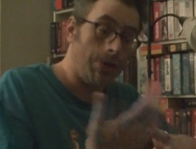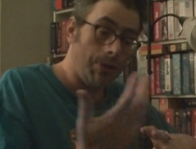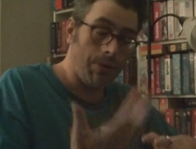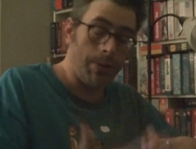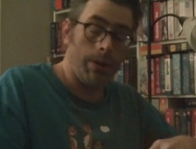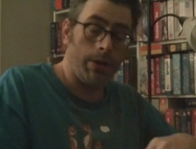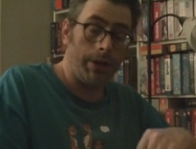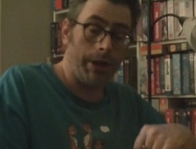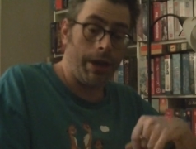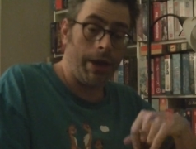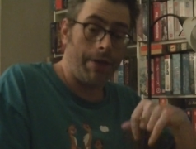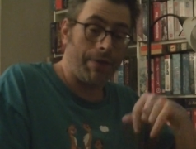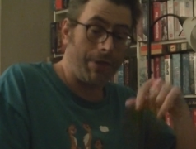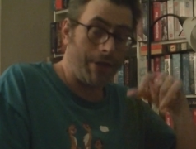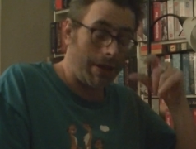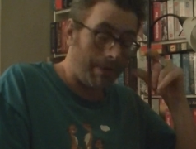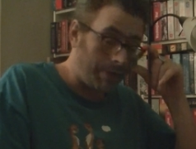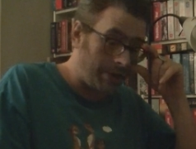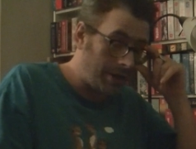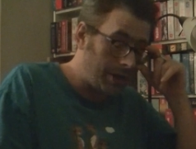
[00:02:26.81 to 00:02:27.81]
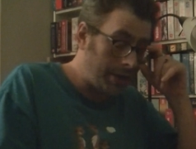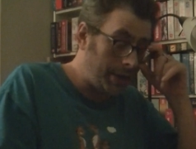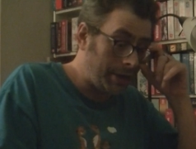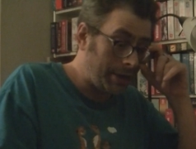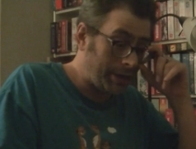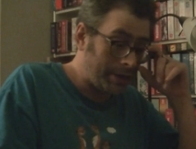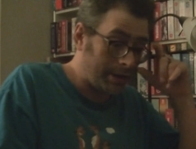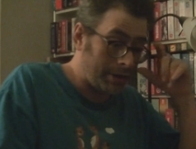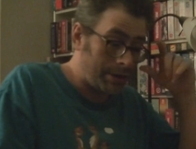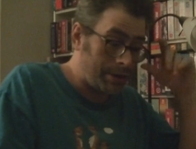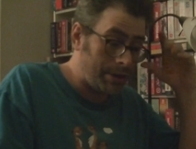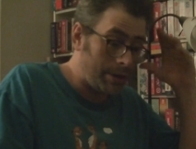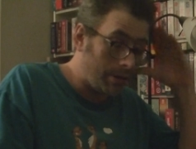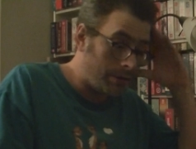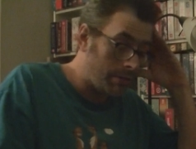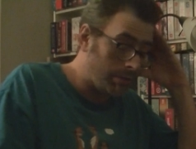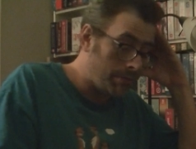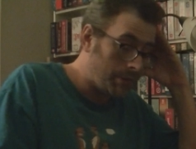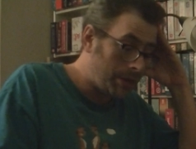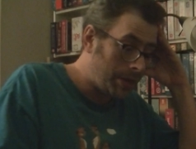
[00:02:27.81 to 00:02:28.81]
you only have 17 little
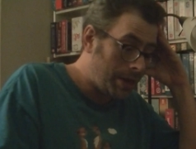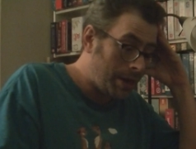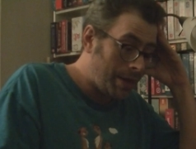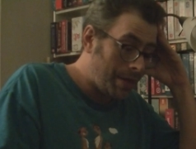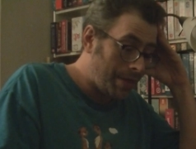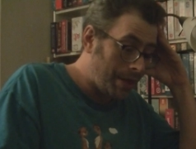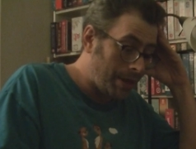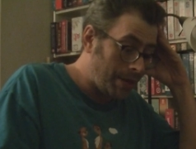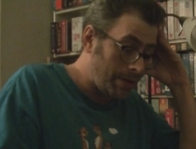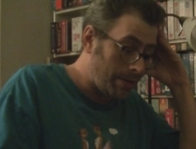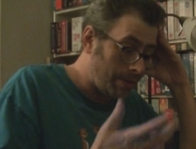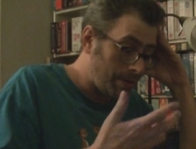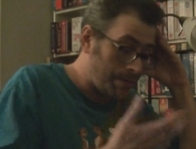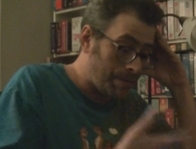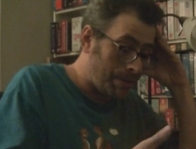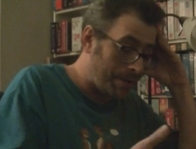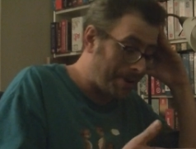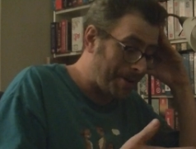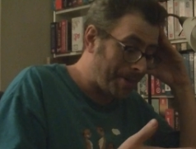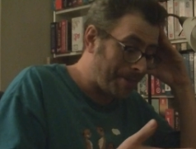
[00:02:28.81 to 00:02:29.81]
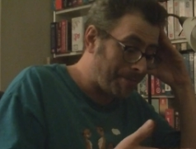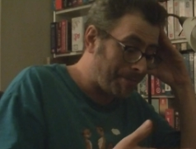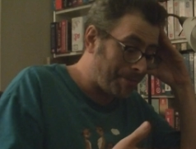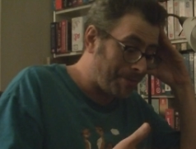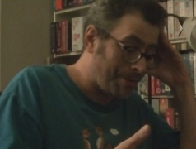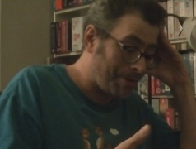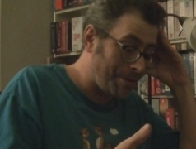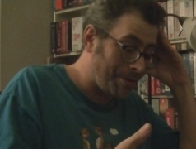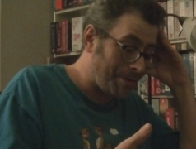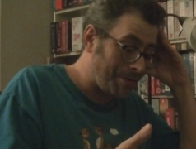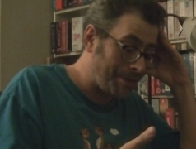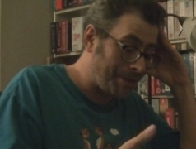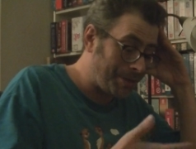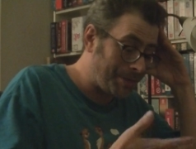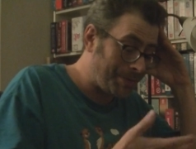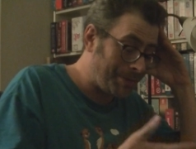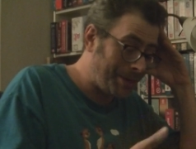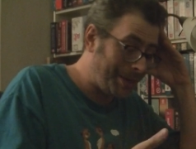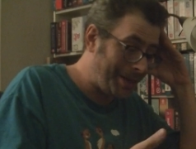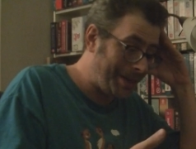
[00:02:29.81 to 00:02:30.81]
cubes that you can put on the board,
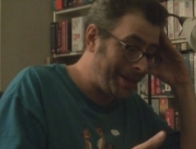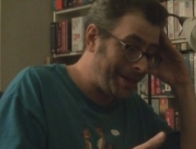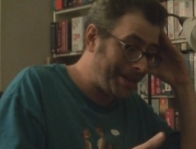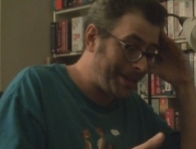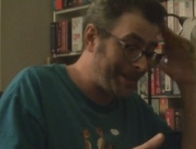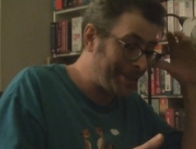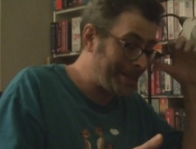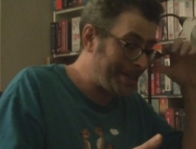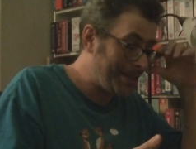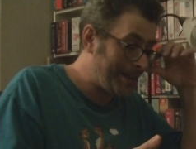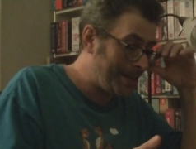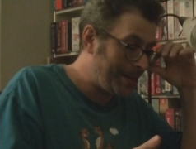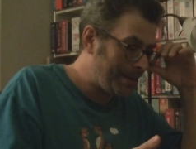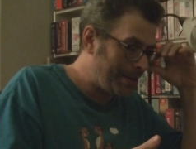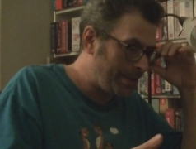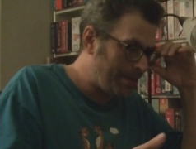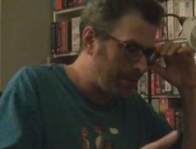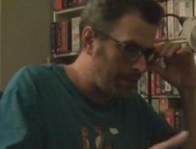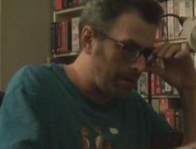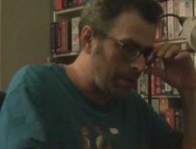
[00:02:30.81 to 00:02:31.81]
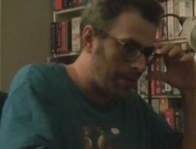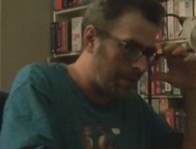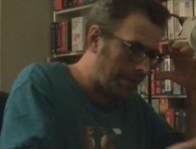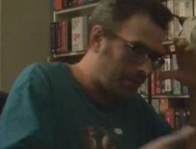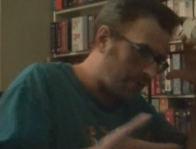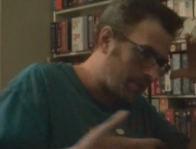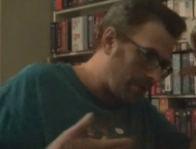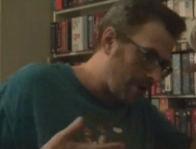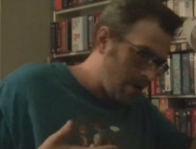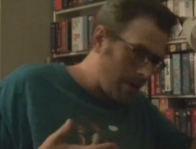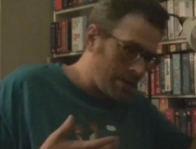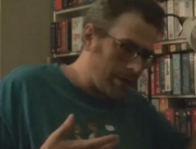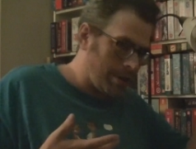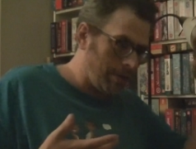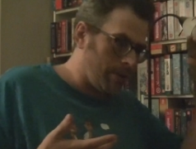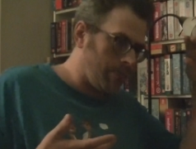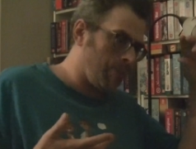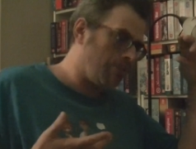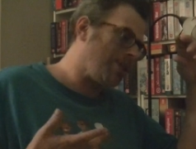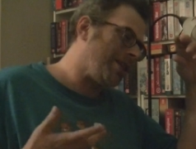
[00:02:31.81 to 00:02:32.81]
which means you want to withdraw
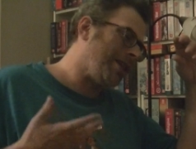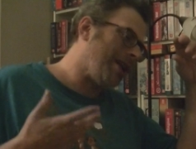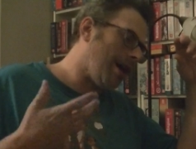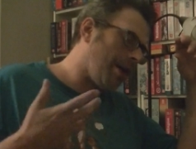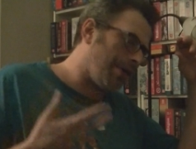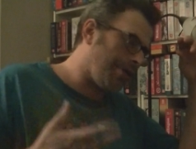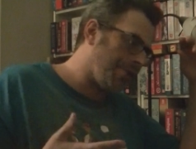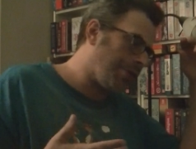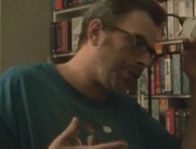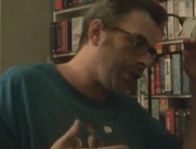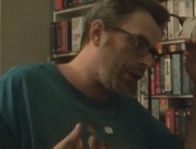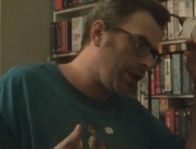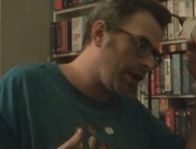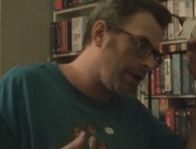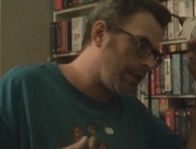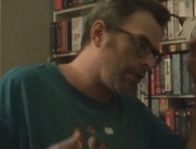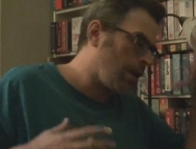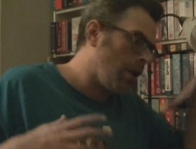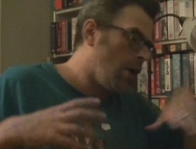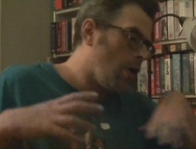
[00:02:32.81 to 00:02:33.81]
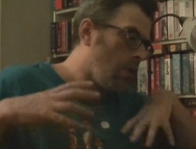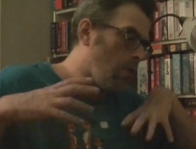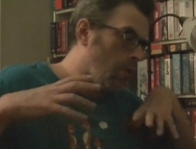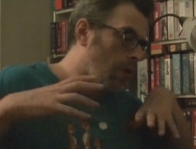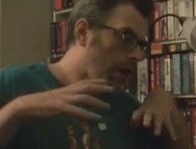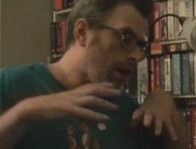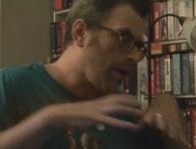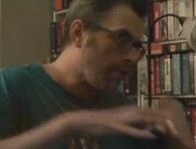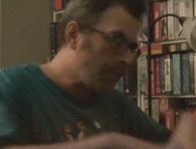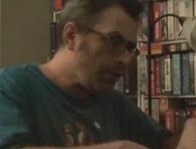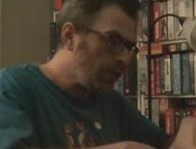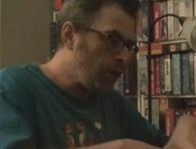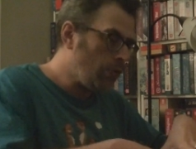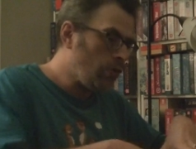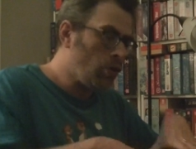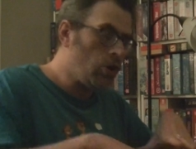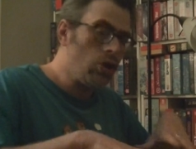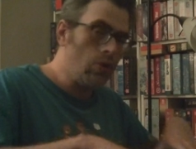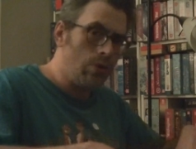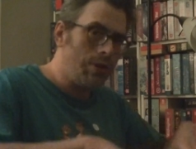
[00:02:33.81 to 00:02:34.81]
cubes. The other thing is, whatever you
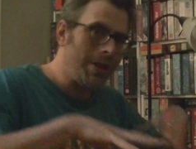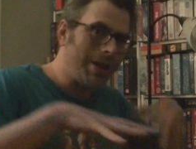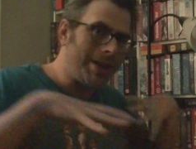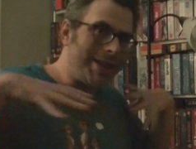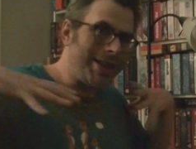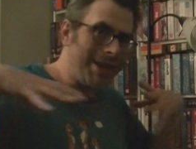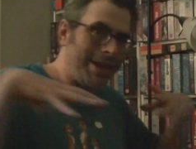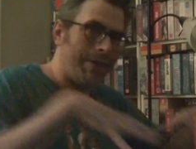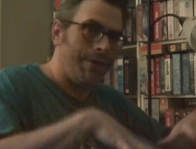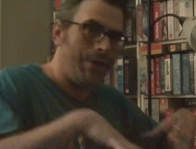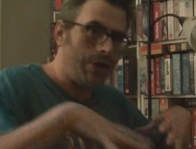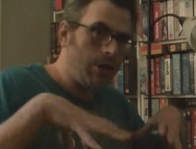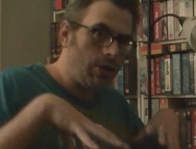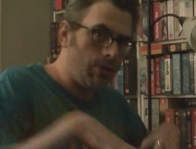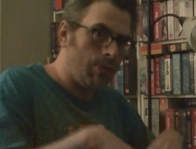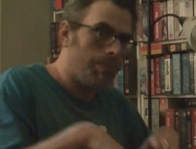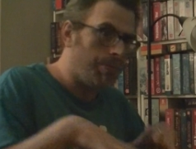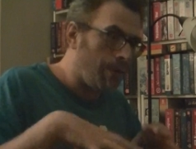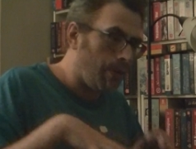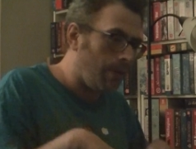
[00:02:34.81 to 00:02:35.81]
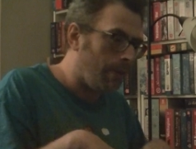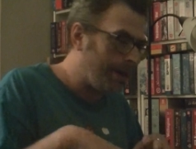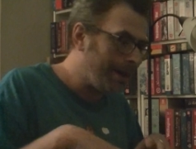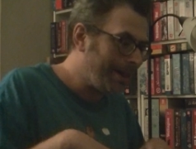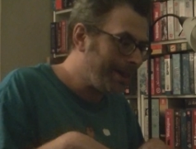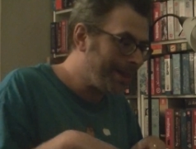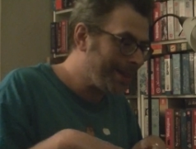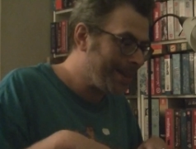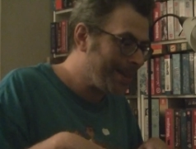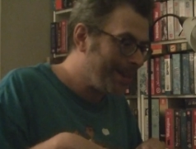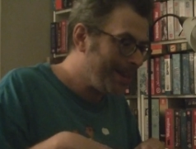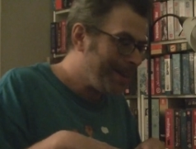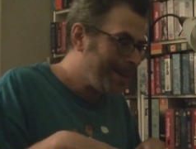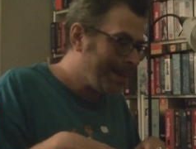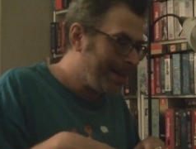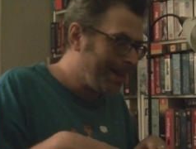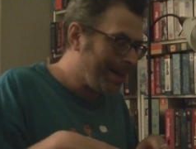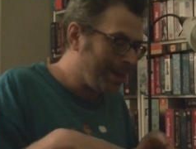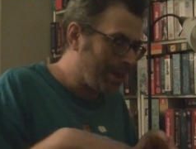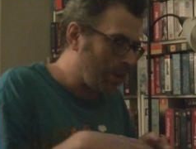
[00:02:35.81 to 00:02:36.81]
do that's giving you points
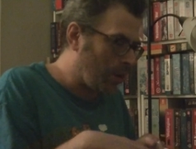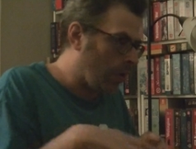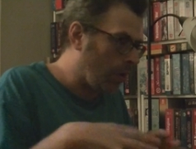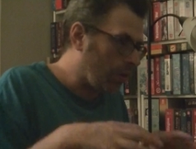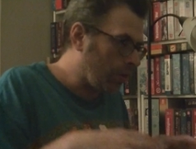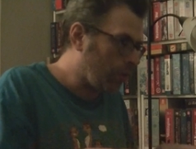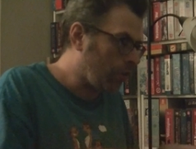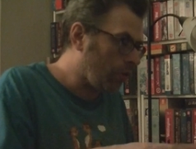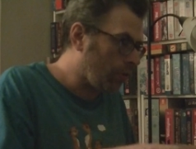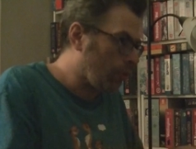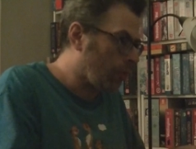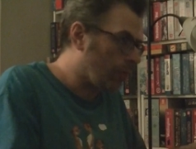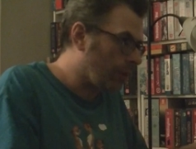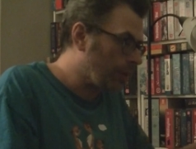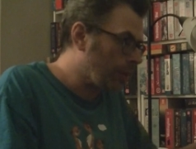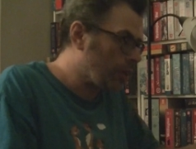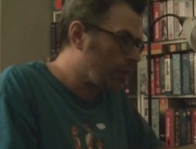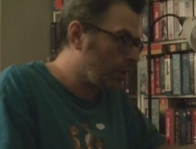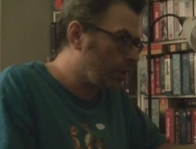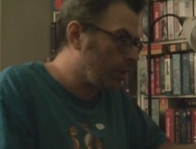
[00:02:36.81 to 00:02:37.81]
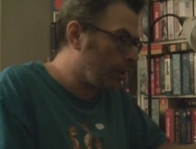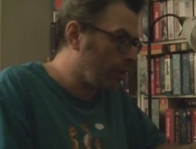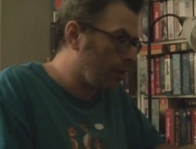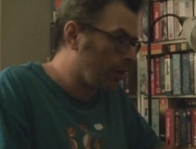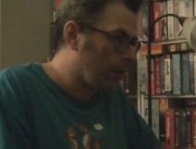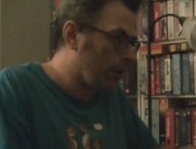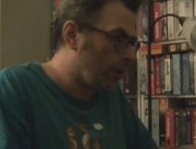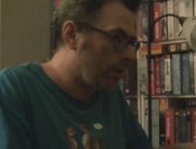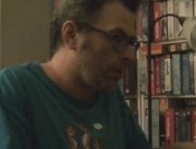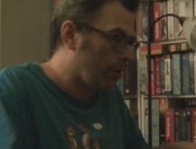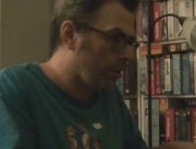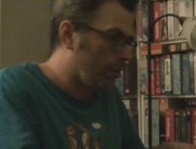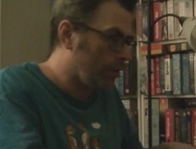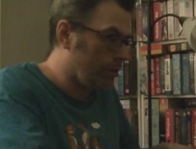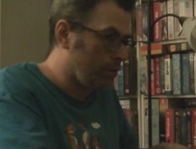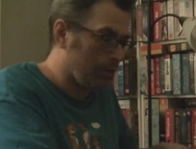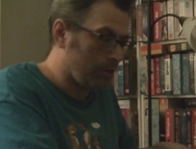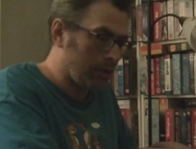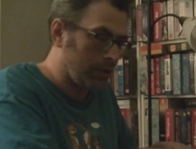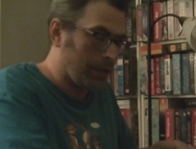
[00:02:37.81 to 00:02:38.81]
is also risking
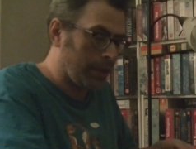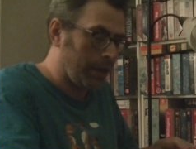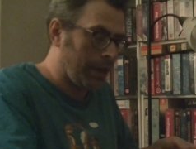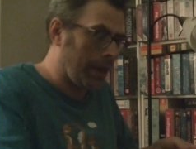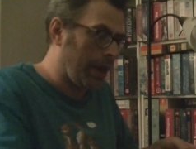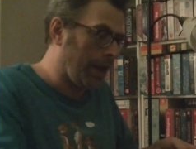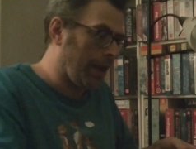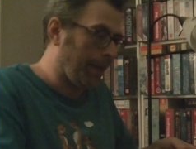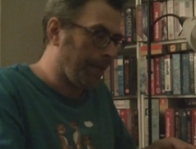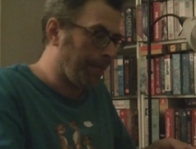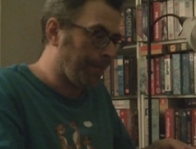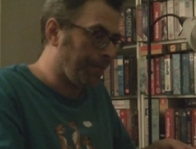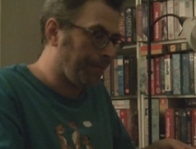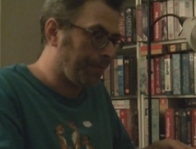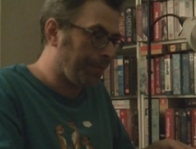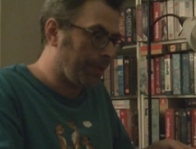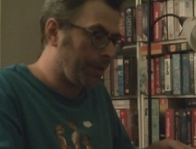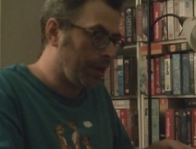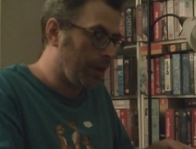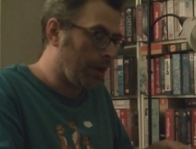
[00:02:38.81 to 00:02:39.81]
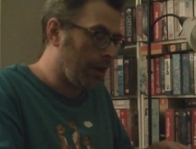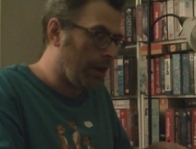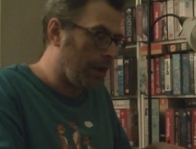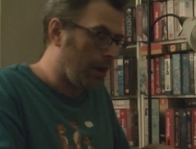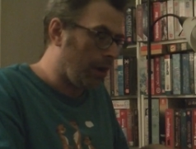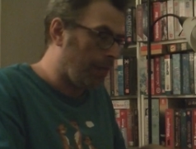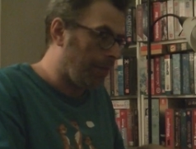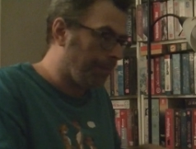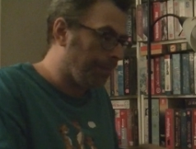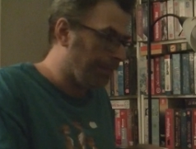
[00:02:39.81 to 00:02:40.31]
losing the game, um,